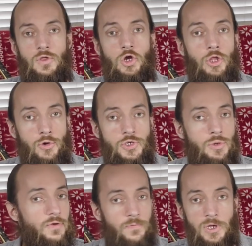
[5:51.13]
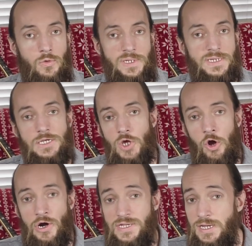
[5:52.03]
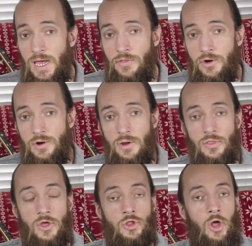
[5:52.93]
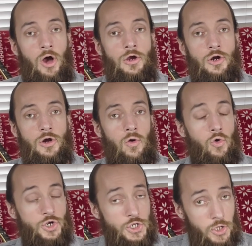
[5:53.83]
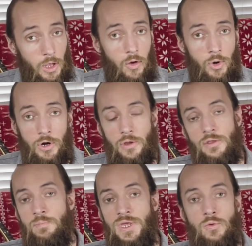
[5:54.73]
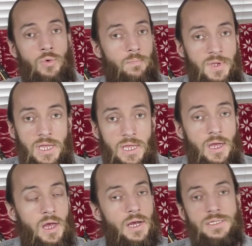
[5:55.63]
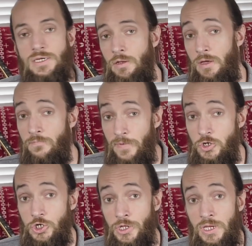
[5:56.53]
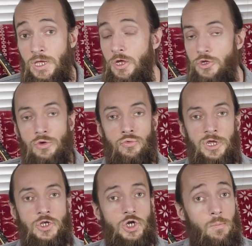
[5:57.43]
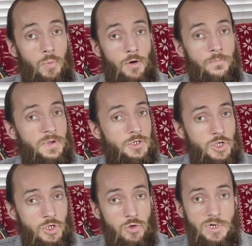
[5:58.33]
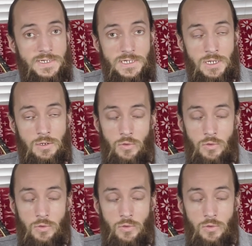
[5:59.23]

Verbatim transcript: The closer the frequencies are together, the longer or slower the beat will be until eventually you reach perfect unison